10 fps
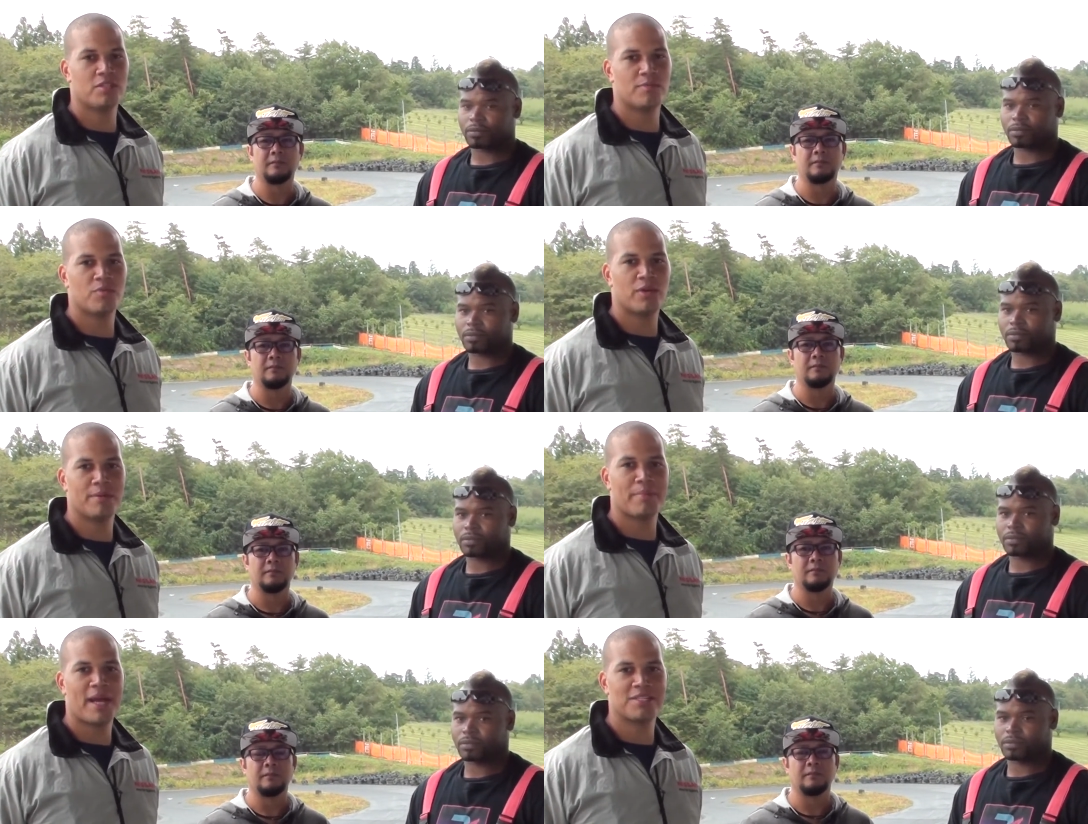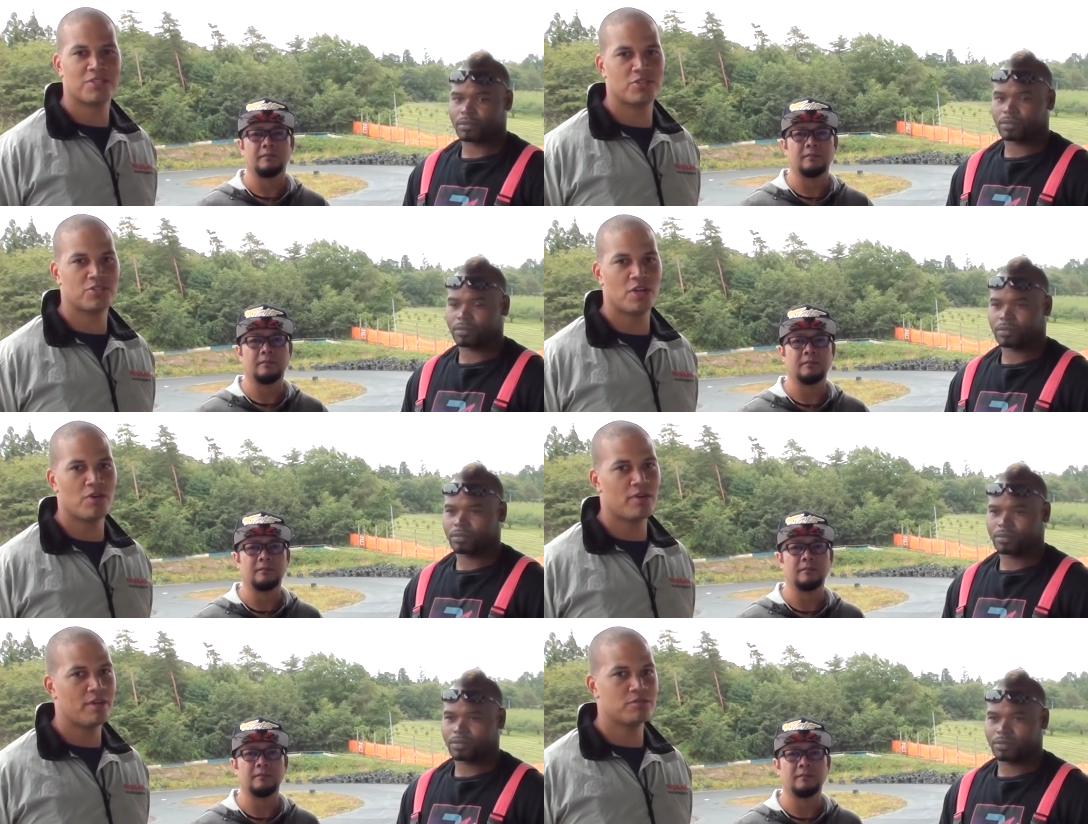Speaker 1: #1 ambassador,
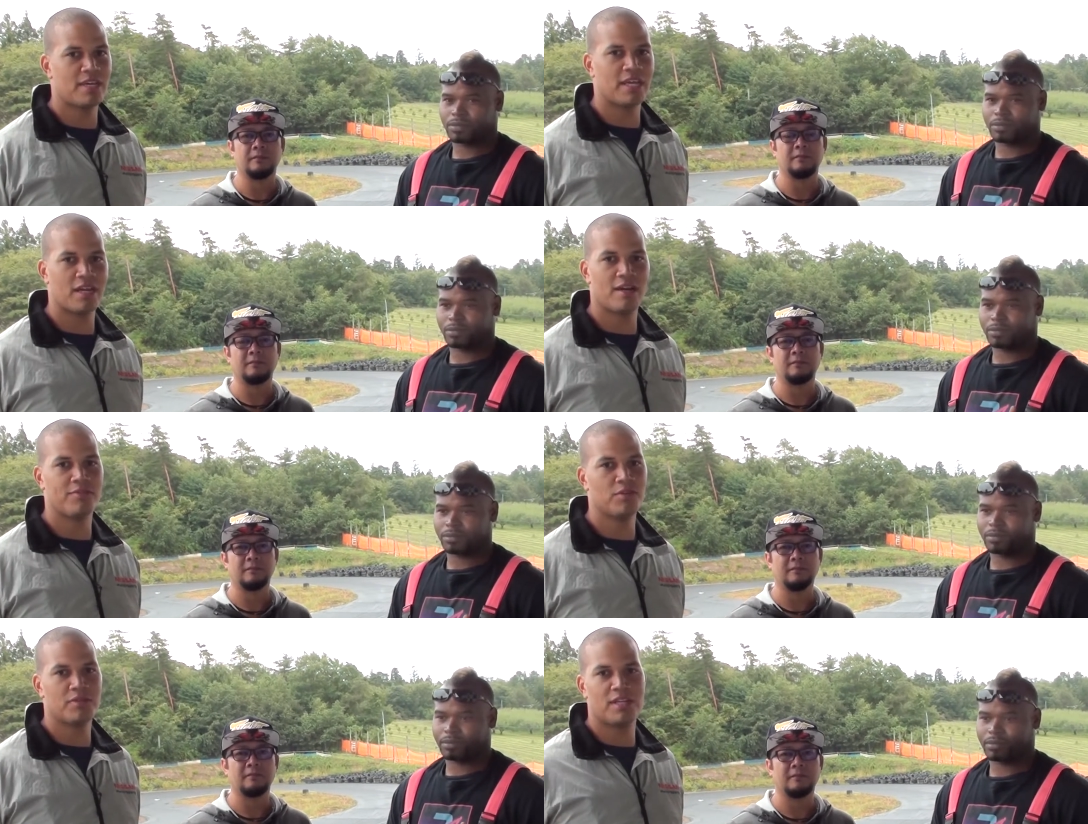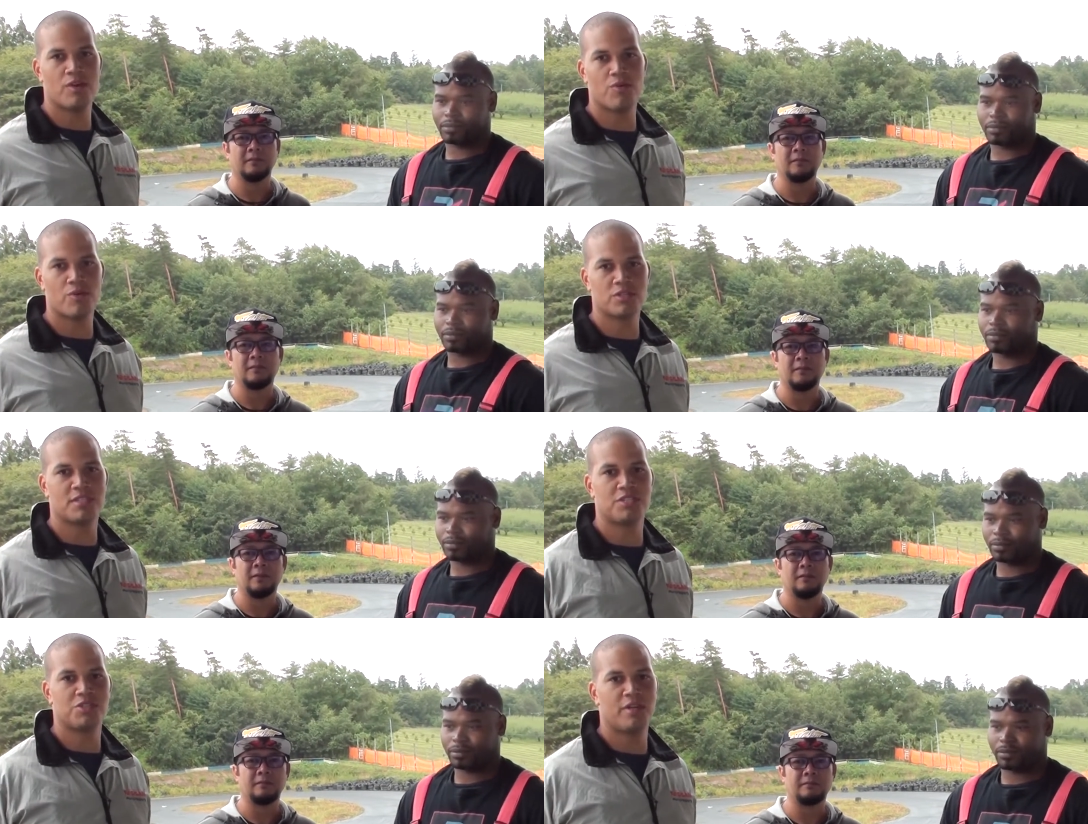so he'll take care of you on any
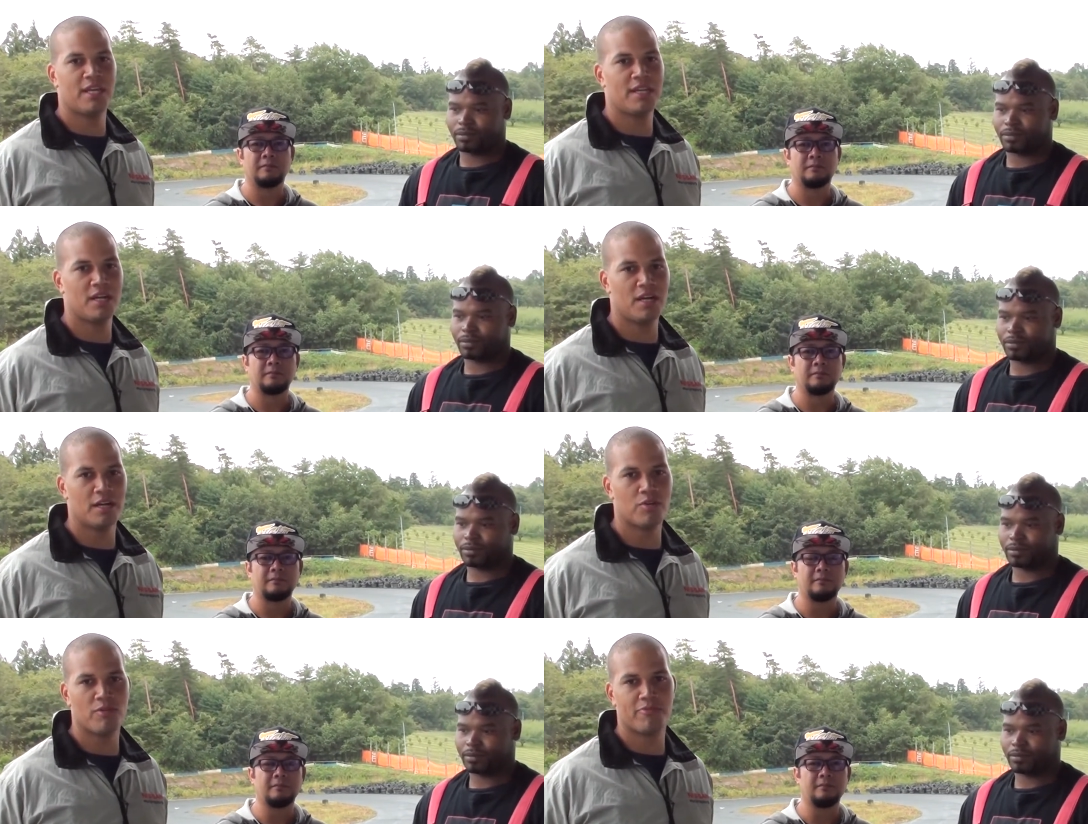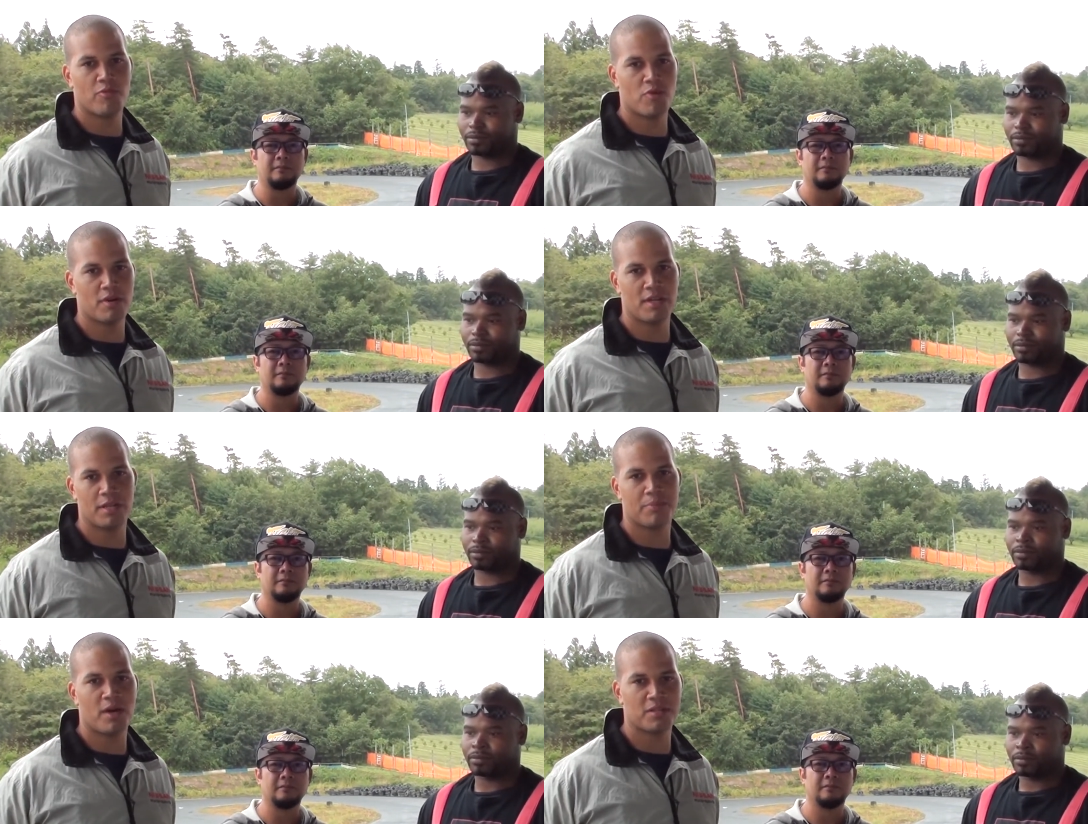orders that you need going forward,
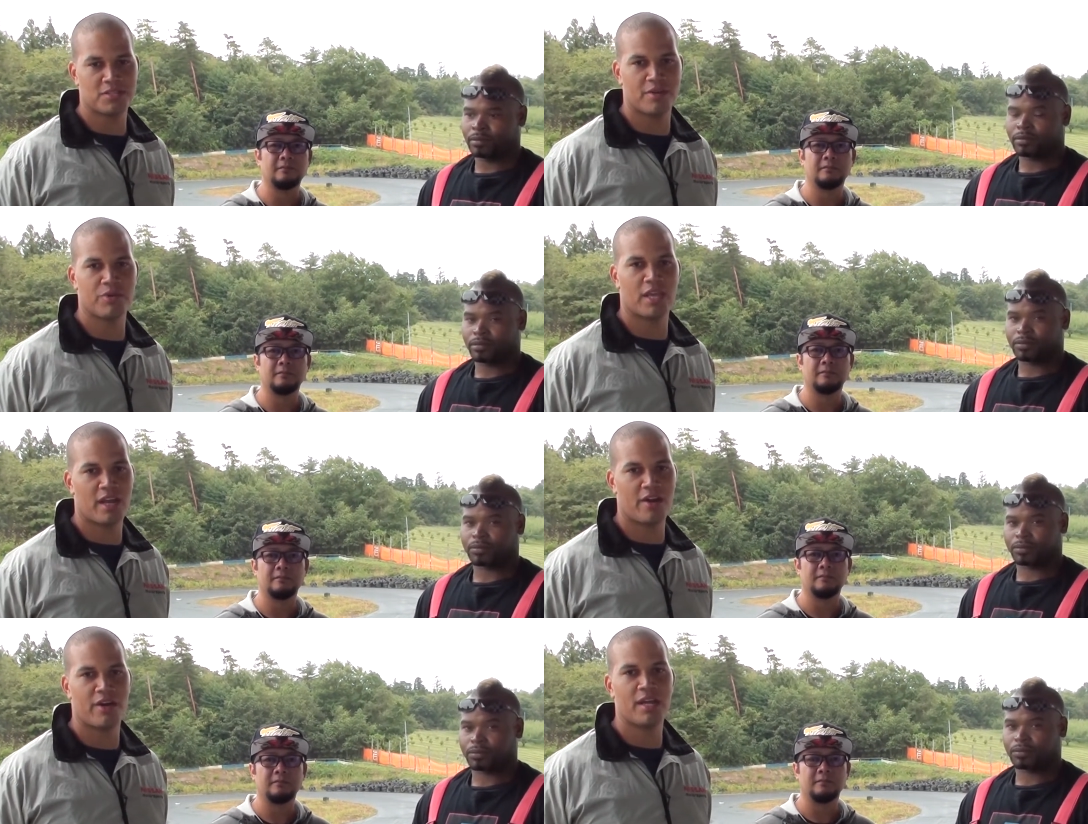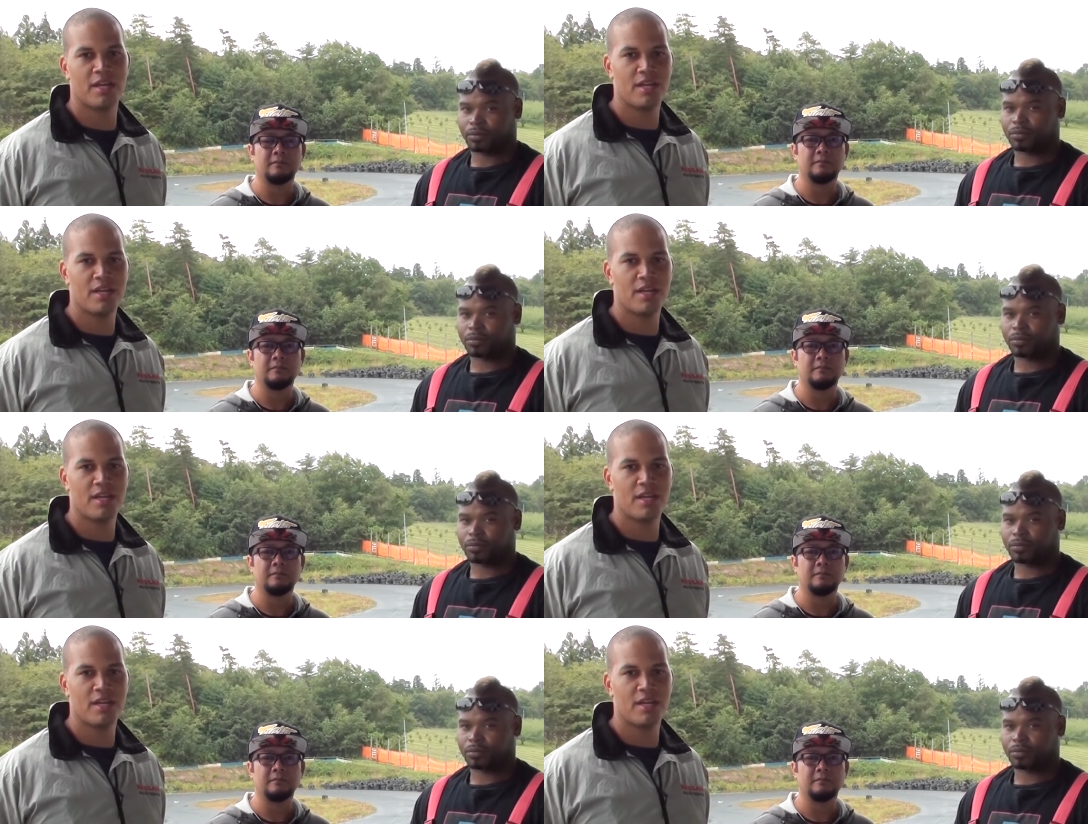any products that we carry.